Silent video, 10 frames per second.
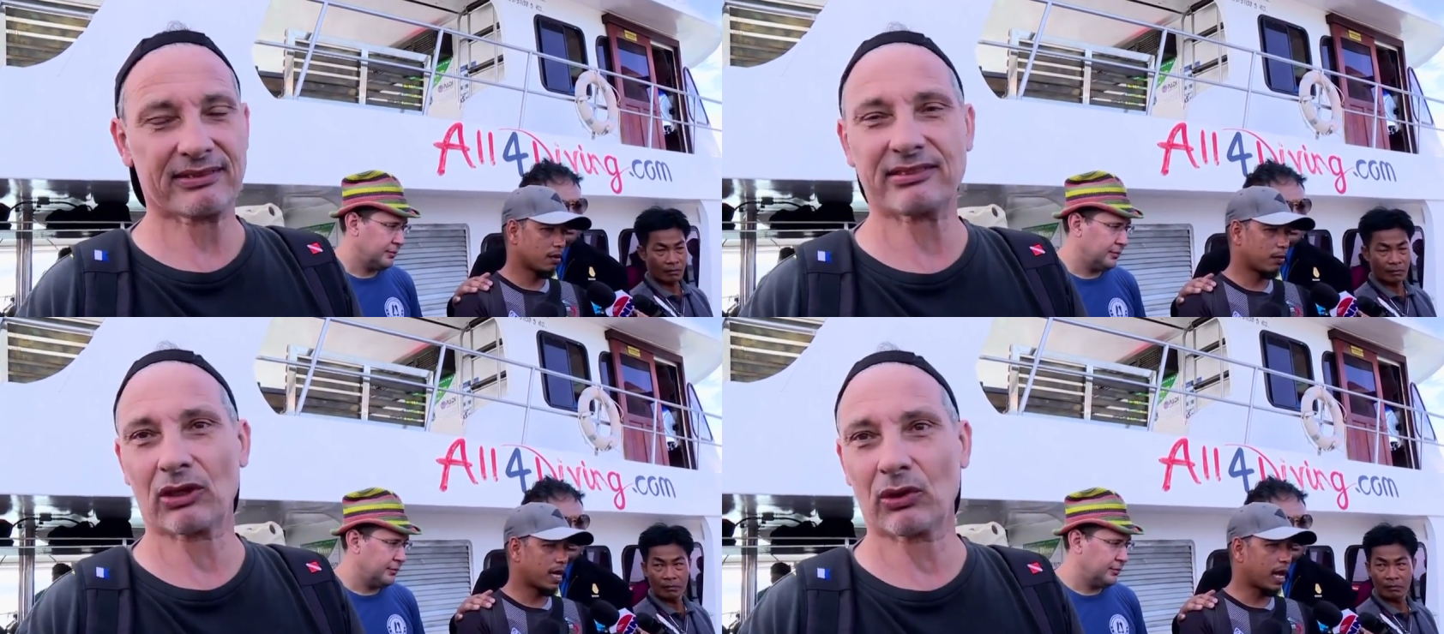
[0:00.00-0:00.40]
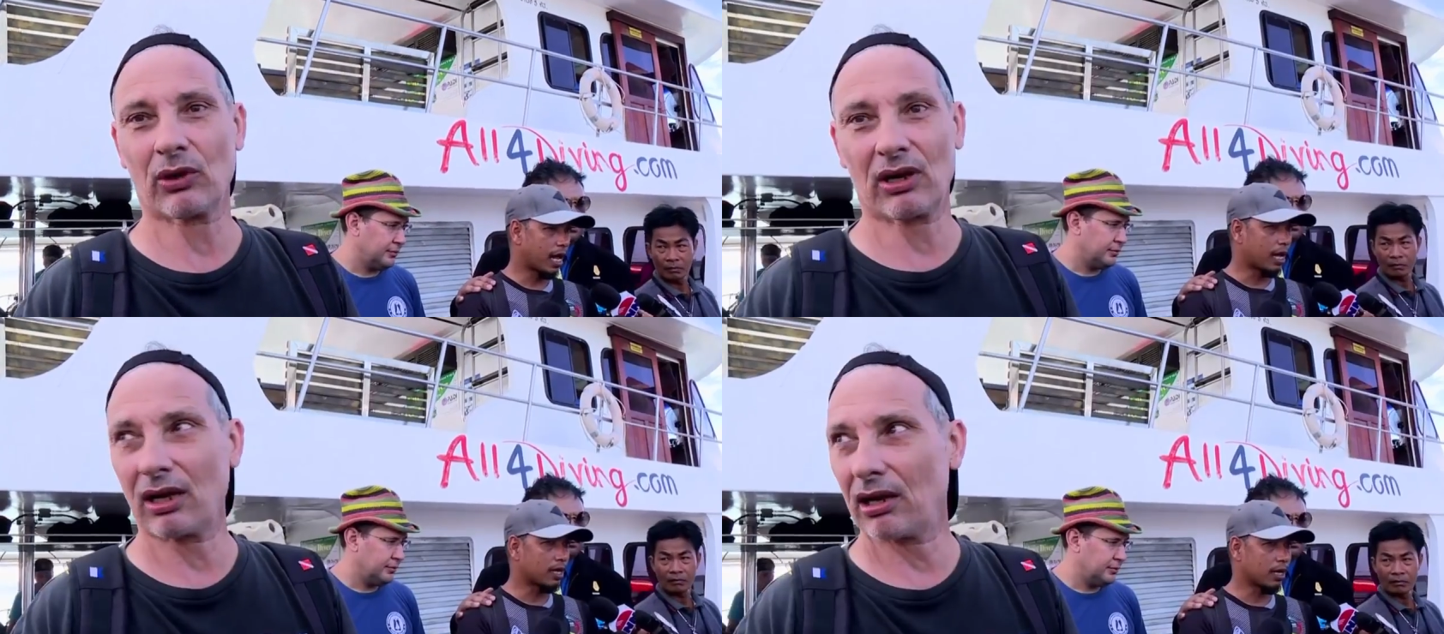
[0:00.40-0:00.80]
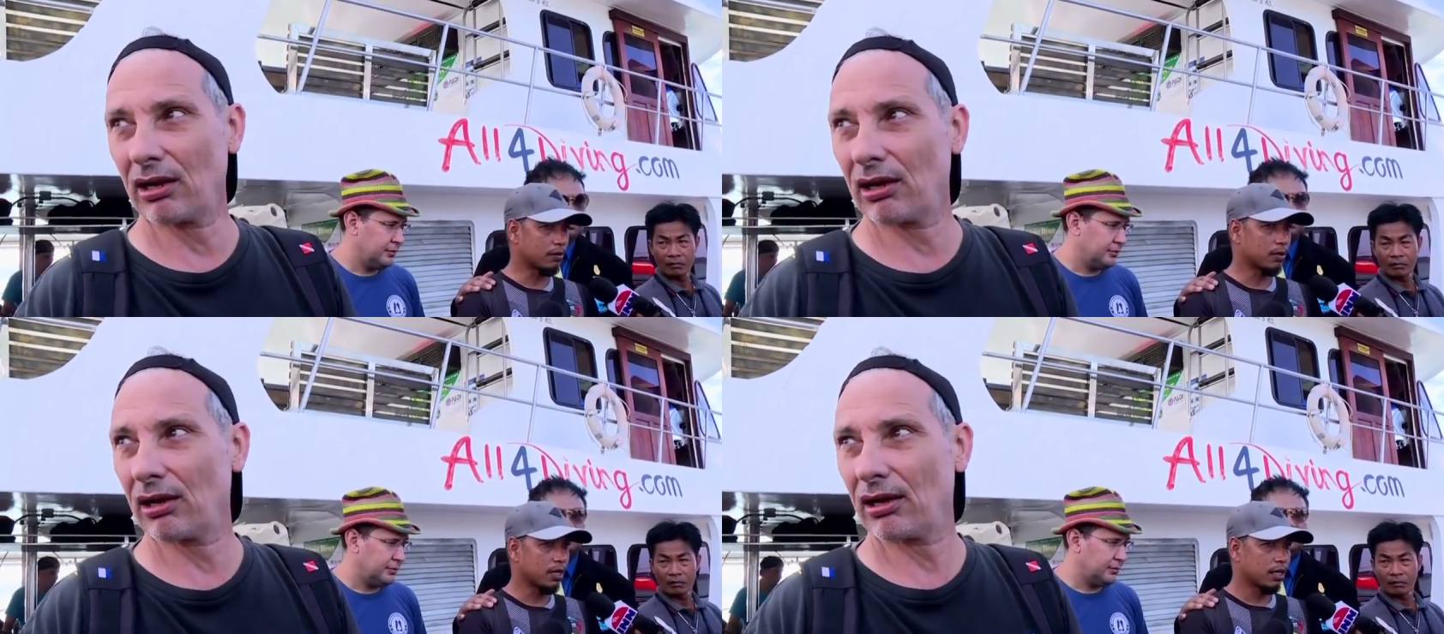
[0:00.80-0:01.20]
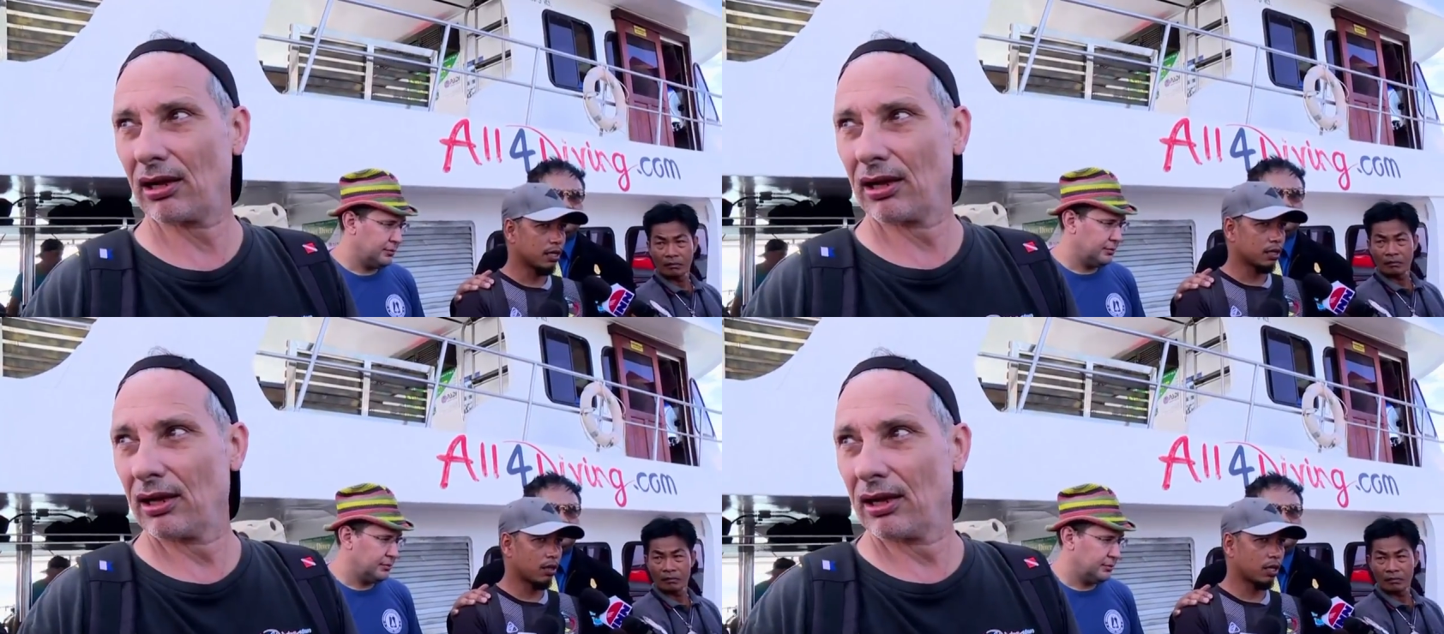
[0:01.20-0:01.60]
Speaker 1: So
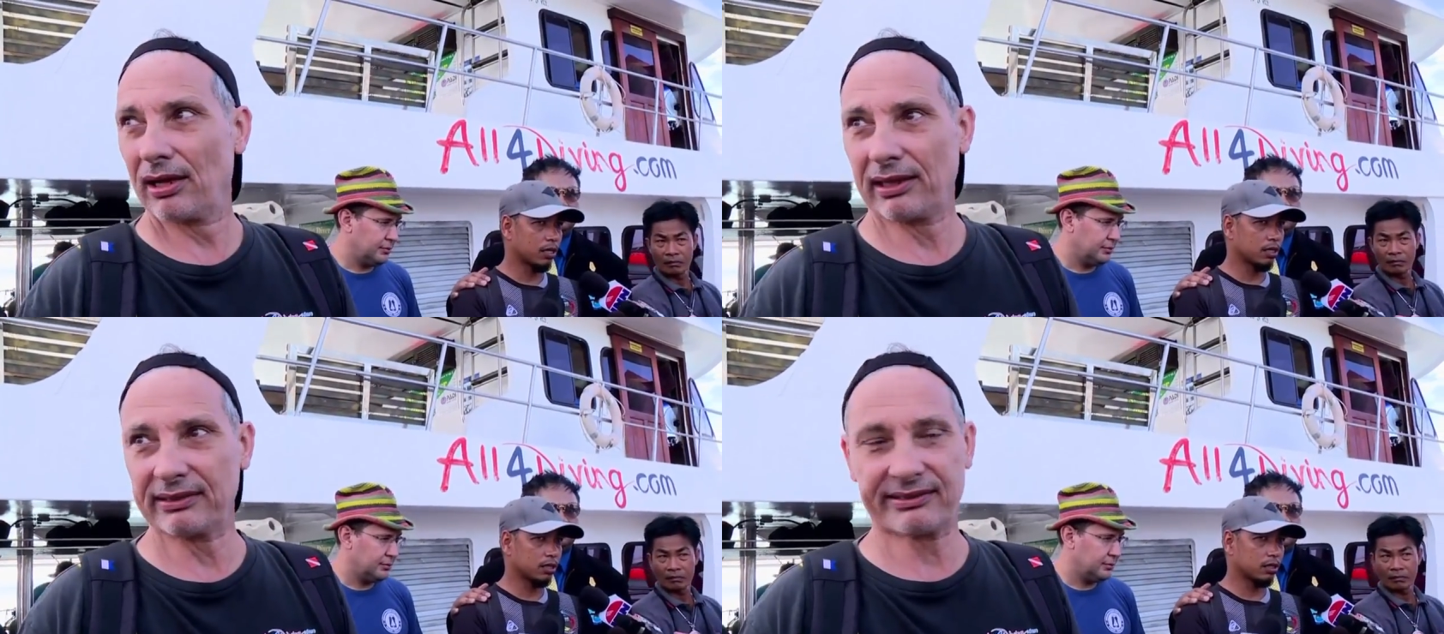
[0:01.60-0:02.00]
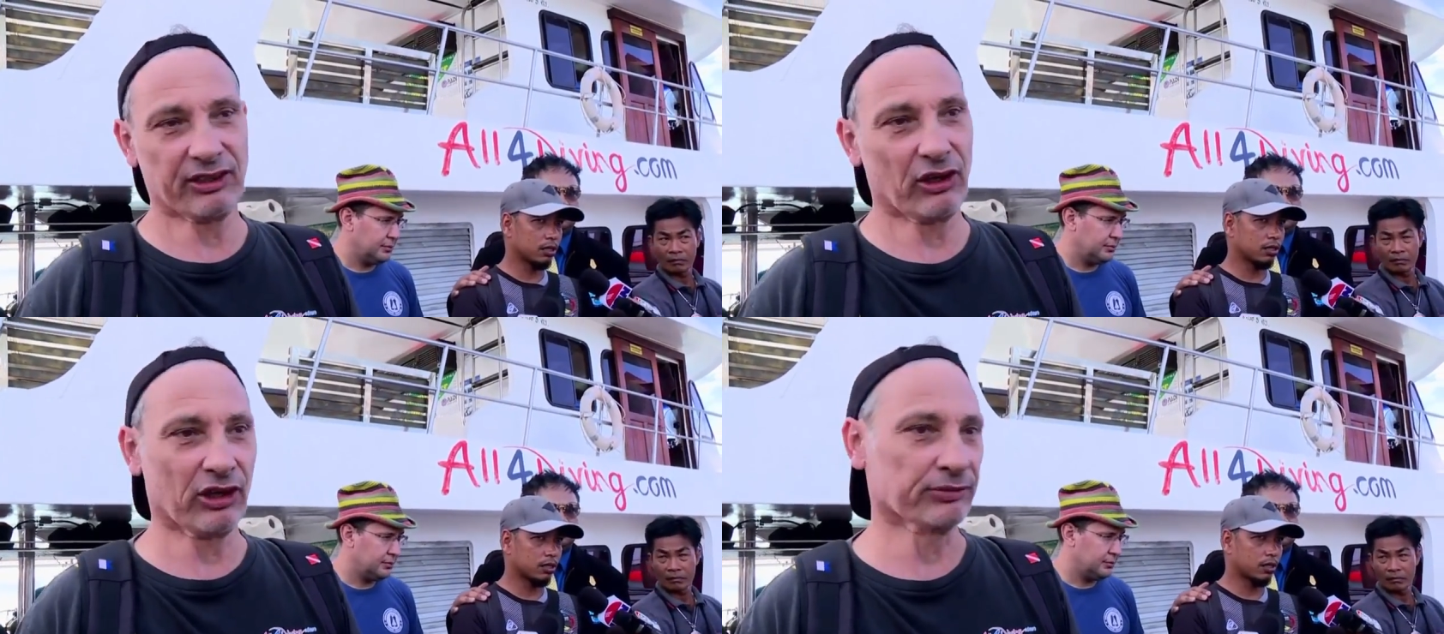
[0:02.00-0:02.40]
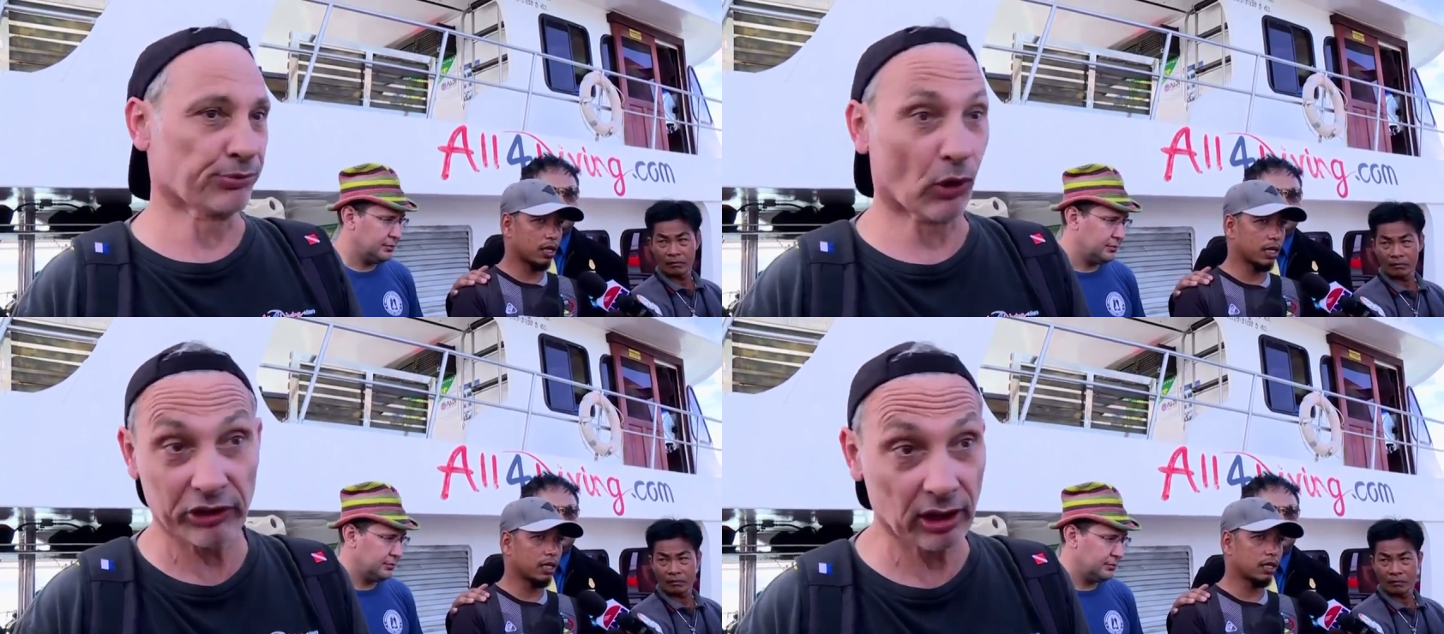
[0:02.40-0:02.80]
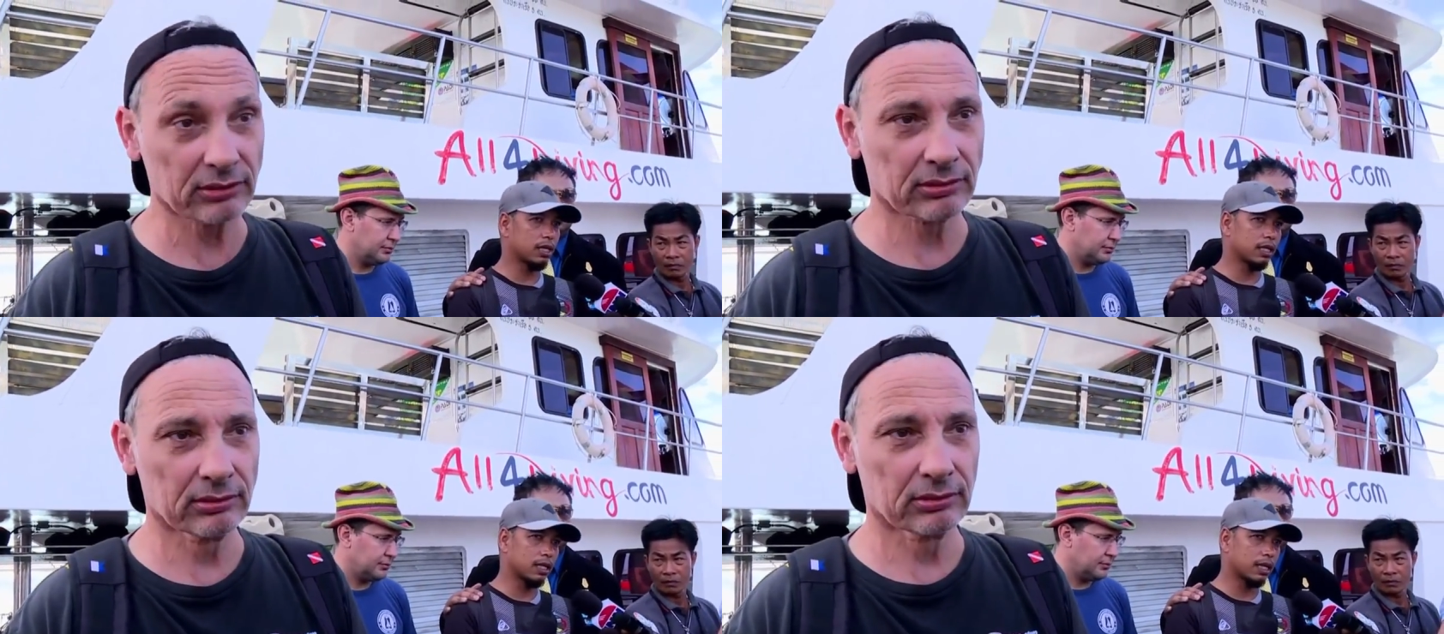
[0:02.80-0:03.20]
uh, it's
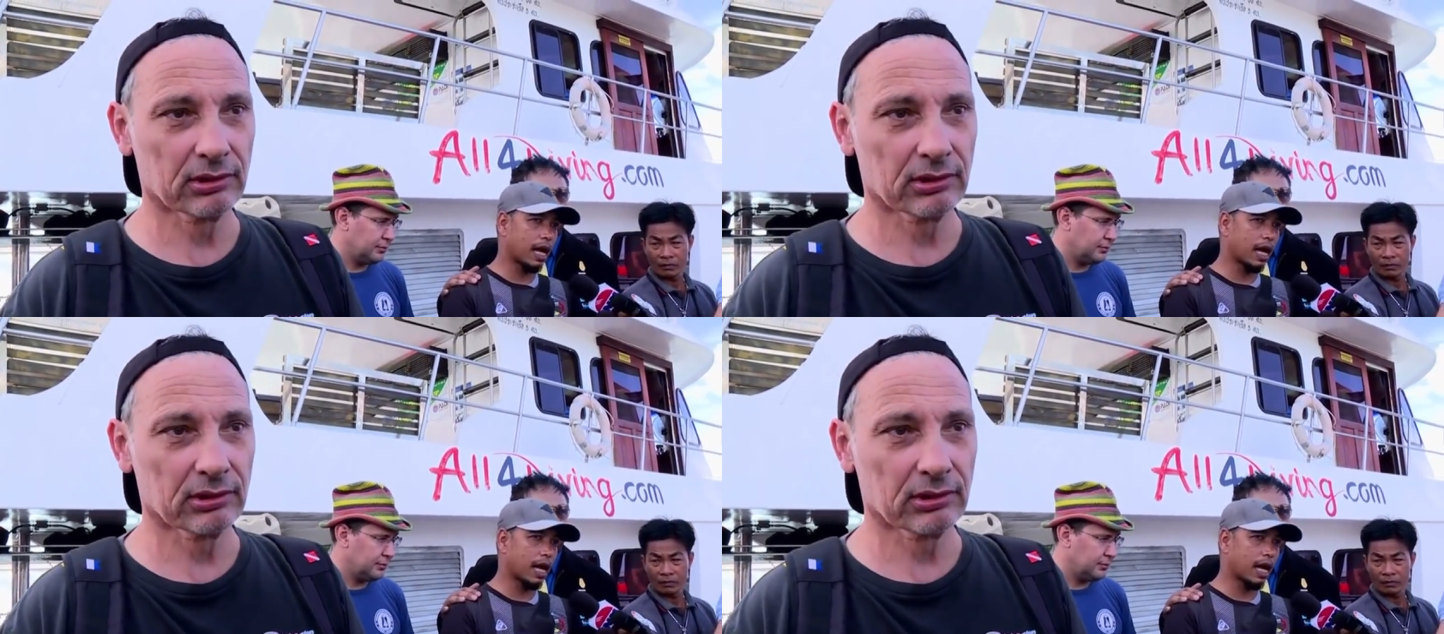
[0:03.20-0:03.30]
heartbroken,